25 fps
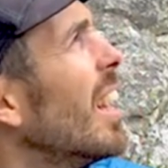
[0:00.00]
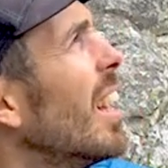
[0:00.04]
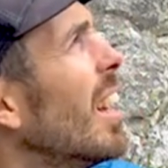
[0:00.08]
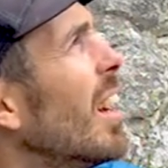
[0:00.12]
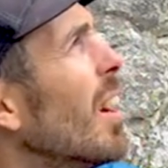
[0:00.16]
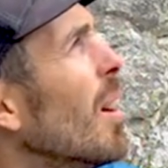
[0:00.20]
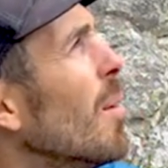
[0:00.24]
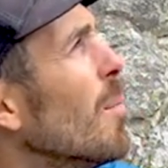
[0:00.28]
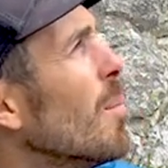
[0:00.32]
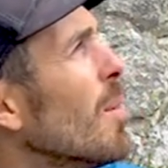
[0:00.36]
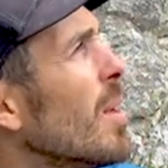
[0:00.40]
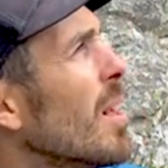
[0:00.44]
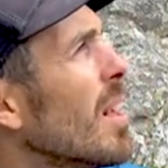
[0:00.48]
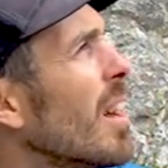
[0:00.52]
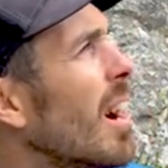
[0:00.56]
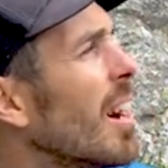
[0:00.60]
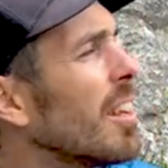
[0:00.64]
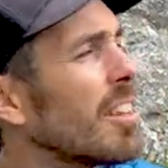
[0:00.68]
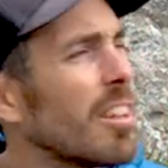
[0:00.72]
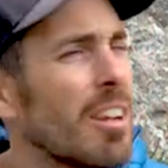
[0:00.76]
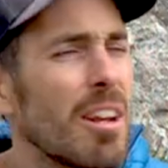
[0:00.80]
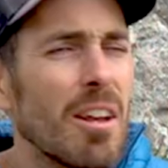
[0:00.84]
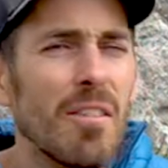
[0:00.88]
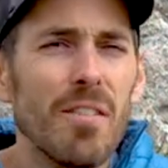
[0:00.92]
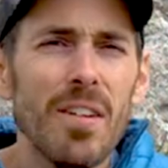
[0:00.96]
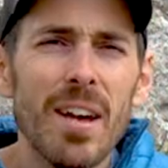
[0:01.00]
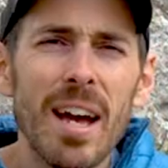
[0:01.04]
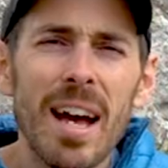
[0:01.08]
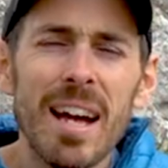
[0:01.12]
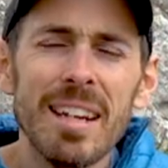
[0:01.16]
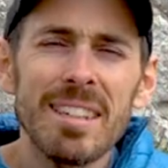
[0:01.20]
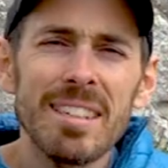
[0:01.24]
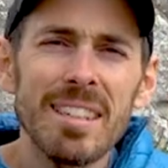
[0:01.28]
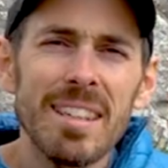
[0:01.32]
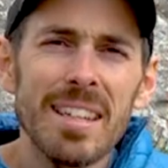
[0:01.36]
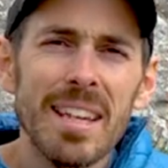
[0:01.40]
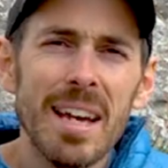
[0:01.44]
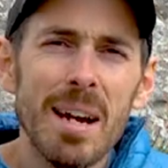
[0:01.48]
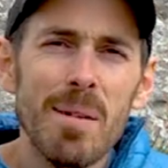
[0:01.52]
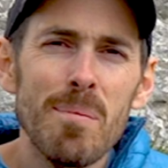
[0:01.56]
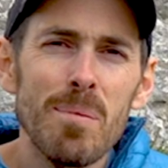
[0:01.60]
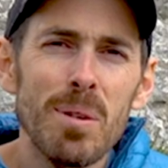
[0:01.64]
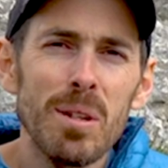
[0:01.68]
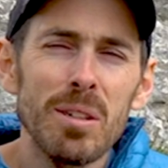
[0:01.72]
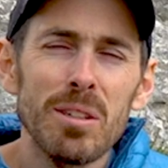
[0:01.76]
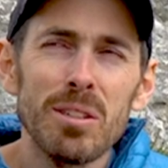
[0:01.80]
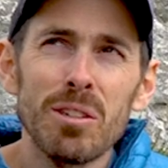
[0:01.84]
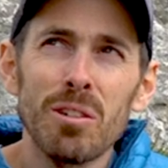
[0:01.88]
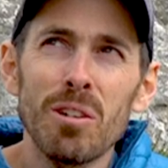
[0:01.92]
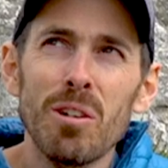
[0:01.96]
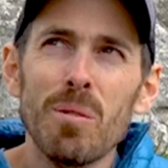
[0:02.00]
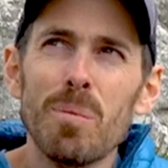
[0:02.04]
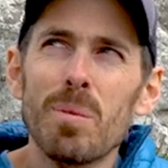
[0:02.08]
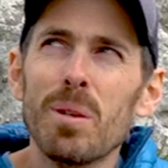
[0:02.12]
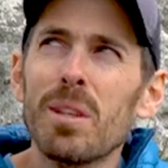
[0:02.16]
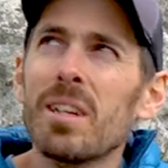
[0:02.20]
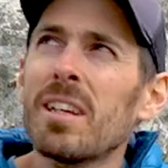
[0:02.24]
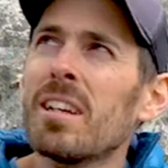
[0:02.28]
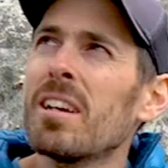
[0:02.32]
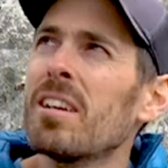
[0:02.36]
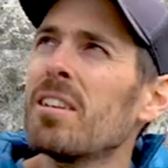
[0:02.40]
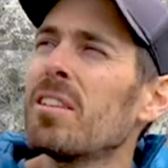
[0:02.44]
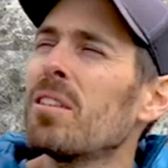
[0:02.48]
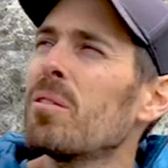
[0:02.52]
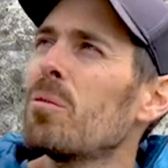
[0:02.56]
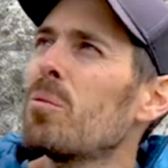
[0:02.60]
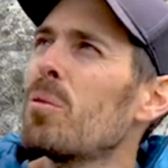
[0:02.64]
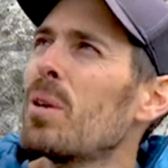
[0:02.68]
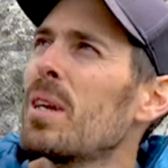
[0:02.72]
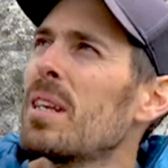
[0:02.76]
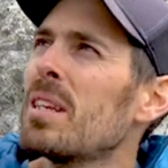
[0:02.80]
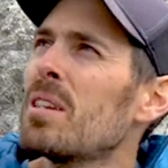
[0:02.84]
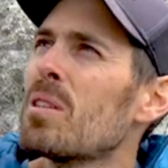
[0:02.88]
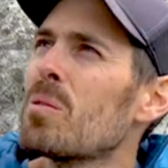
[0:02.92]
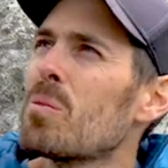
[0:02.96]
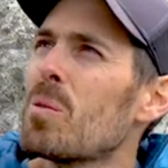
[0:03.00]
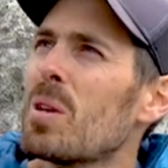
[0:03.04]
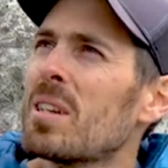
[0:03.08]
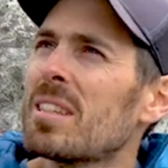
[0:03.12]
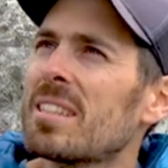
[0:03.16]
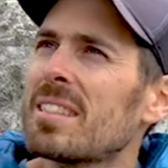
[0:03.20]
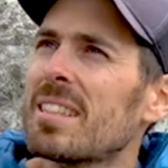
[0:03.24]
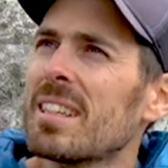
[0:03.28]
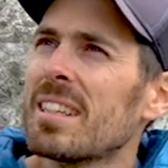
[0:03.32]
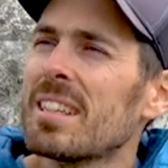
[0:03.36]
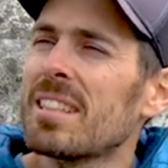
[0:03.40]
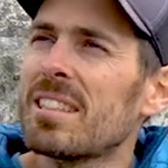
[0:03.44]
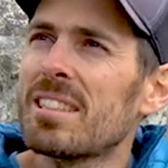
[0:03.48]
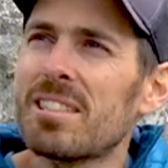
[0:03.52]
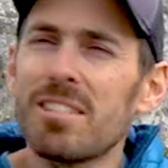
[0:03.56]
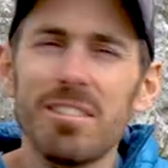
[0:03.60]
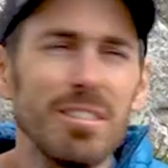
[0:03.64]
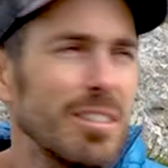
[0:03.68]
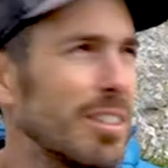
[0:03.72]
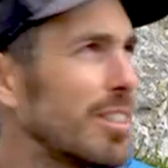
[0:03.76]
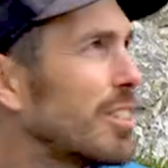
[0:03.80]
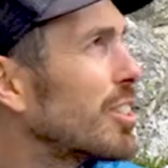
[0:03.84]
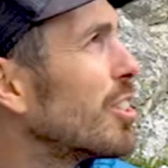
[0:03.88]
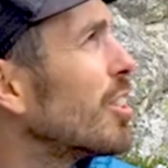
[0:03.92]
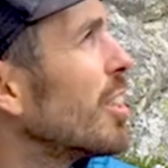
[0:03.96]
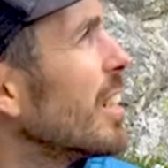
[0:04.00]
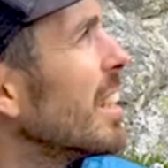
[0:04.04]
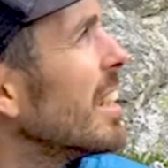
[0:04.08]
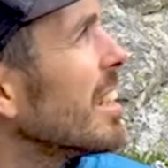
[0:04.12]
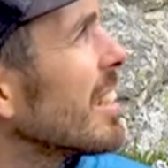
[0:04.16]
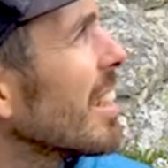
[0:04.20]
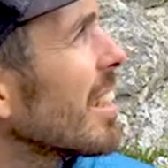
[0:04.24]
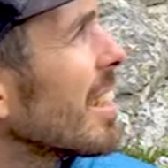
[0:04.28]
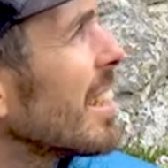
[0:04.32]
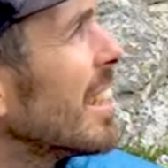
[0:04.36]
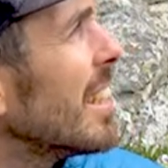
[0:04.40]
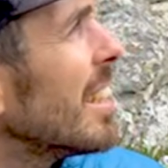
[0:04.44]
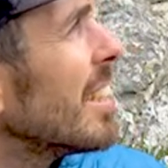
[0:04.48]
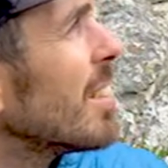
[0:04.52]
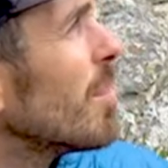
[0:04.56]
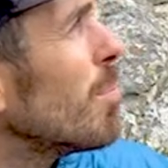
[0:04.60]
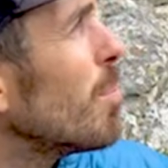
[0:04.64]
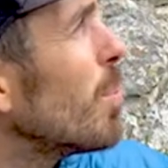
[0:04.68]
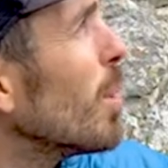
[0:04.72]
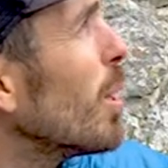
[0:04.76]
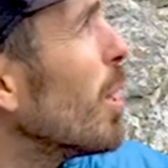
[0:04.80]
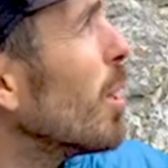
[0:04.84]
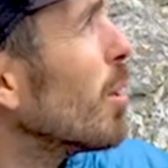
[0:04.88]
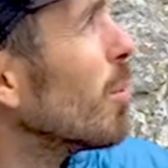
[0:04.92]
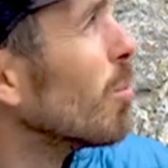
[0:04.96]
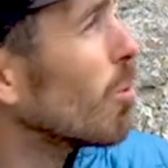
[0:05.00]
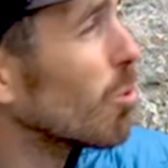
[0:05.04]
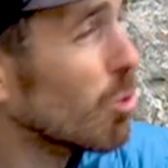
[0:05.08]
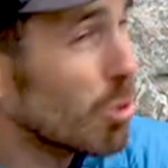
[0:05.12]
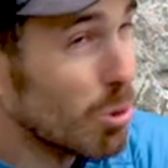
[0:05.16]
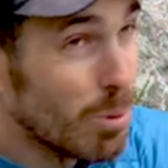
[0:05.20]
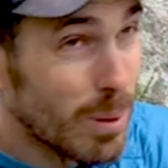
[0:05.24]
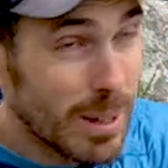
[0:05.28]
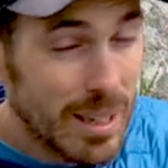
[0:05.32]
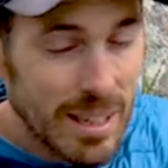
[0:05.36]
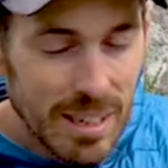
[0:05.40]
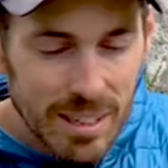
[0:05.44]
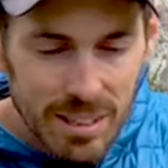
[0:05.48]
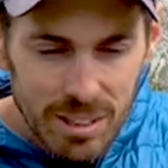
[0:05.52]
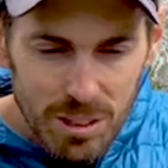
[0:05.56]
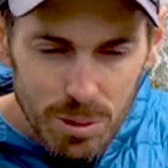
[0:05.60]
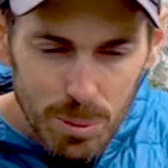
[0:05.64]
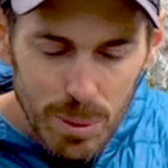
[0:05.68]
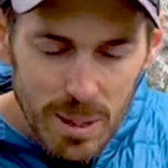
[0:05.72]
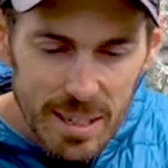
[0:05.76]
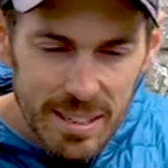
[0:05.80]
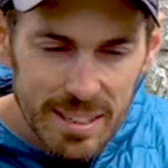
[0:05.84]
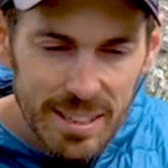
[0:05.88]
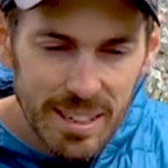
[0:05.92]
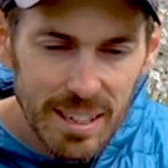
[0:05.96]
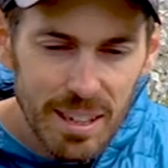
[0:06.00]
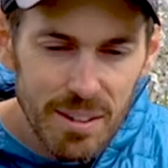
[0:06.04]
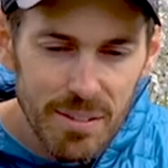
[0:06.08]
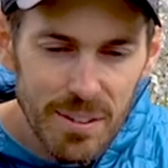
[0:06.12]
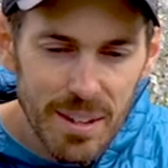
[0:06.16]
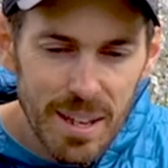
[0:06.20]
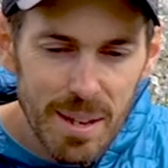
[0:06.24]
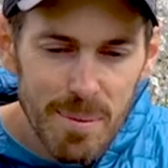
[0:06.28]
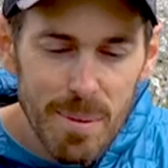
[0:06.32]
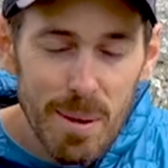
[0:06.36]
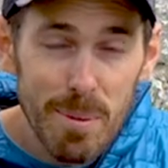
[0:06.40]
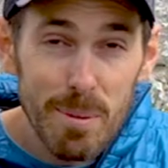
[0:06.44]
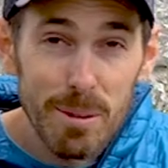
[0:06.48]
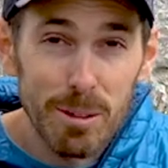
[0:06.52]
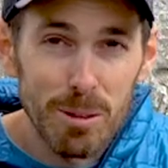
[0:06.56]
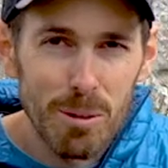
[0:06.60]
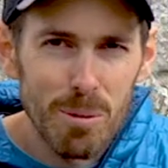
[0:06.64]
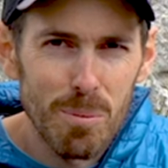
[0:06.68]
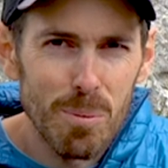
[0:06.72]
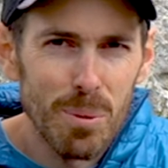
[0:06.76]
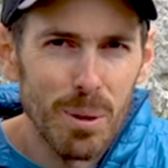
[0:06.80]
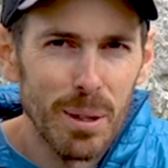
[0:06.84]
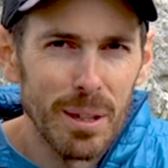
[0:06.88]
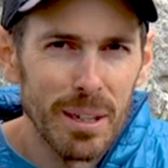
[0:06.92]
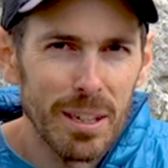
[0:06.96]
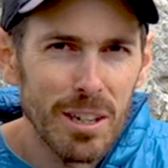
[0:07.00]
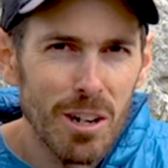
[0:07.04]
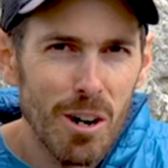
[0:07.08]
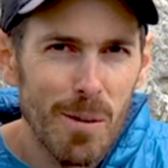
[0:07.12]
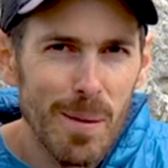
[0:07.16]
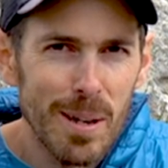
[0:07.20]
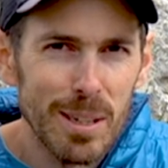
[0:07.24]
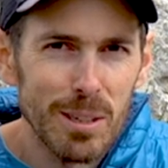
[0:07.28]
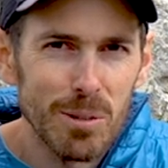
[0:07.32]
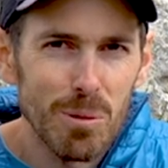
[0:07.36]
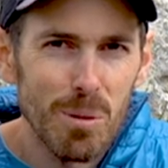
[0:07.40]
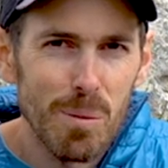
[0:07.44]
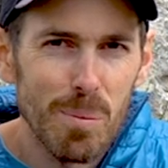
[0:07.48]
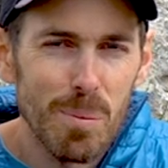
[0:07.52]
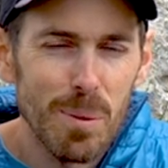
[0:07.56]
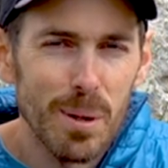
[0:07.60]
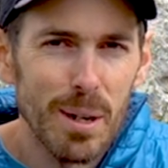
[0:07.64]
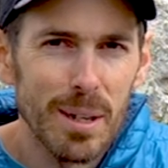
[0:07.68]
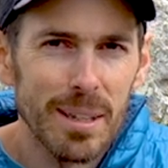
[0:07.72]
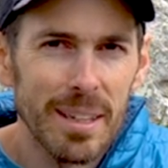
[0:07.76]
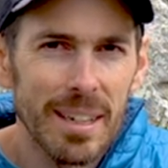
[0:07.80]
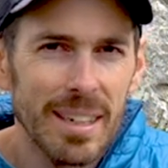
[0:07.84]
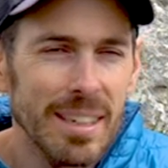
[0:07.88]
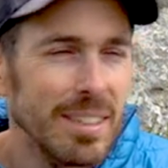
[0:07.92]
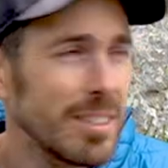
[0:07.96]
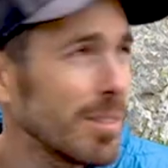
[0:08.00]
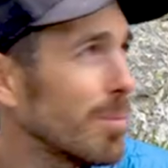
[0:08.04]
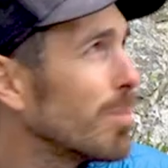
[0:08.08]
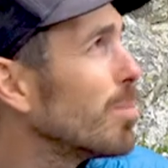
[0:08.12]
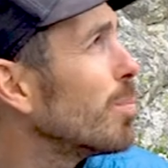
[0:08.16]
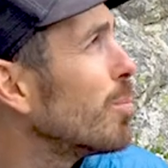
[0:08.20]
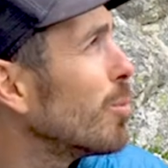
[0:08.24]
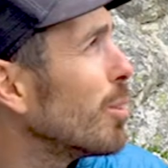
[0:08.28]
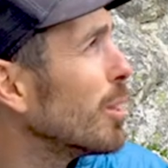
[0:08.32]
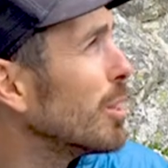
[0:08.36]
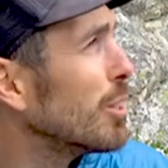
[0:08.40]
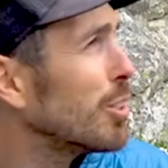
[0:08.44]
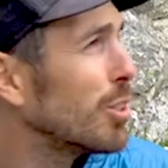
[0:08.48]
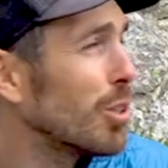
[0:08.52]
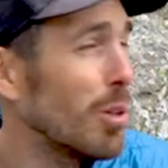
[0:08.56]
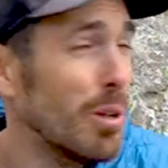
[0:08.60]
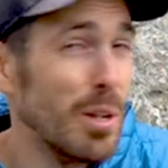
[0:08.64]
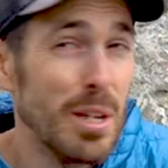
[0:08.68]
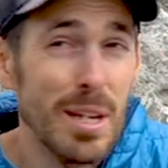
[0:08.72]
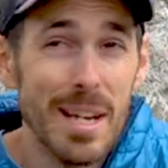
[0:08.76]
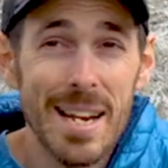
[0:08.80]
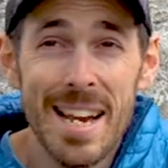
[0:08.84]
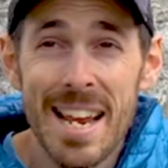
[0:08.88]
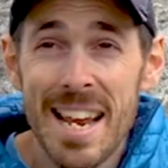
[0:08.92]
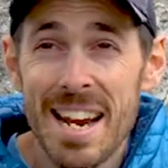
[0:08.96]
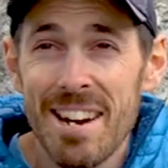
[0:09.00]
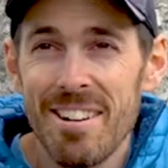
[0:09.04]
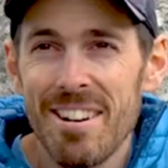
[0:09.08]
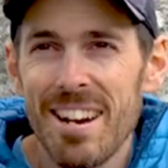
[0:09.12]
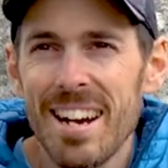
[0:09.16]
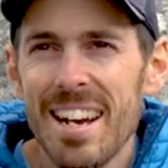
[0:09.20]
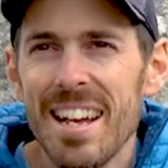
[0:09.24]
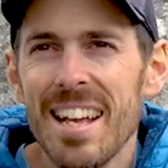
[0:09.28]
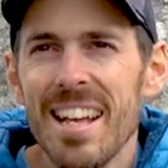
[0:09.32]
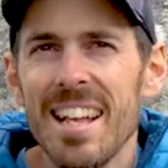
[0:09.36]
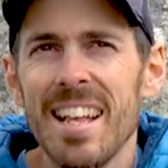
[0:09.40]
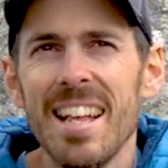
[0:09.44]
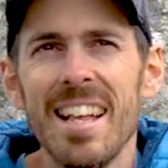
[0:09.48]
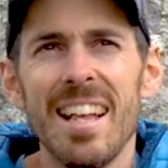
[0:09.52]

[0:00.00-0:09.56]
Um, I don't know if it adds to the ambience or not, but you know, the wind whistling through the trees. I can hear the bird. I'm not sure what it is. Tweeting over there. Maybe someone put in the comments what bird that is. I'm pretty sure you can hear it.